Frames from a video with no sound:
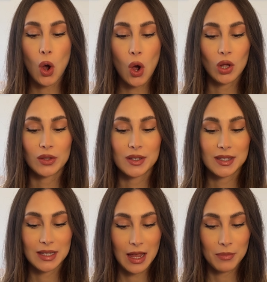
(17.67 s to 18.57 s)
all the
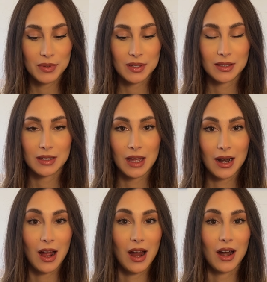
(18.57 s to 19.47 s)
steps that
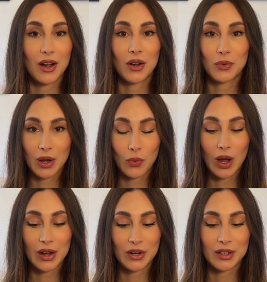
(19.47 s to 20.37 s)
are
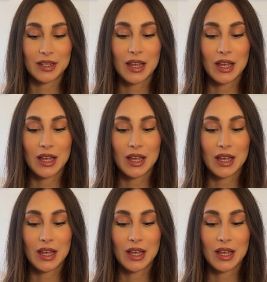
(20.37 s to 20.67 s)
required